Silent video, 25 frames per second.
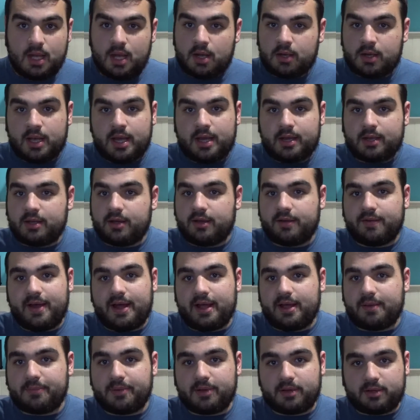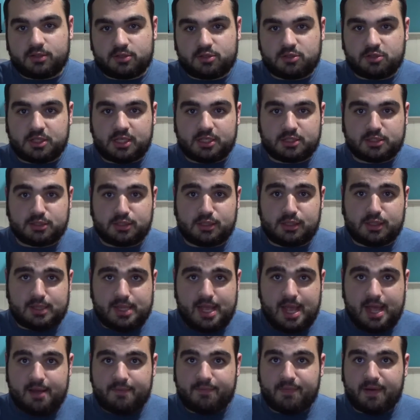Okay, I could have had a better introduction than
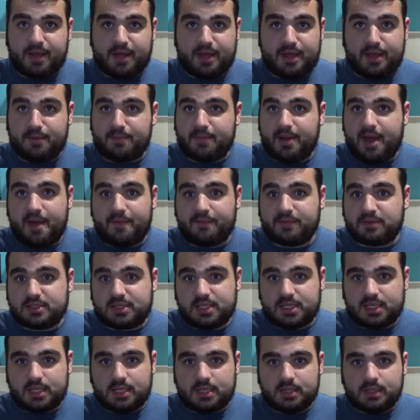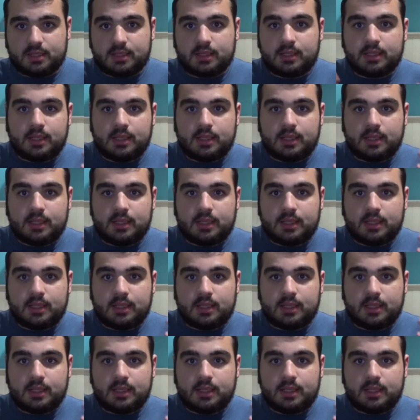that if I am having to,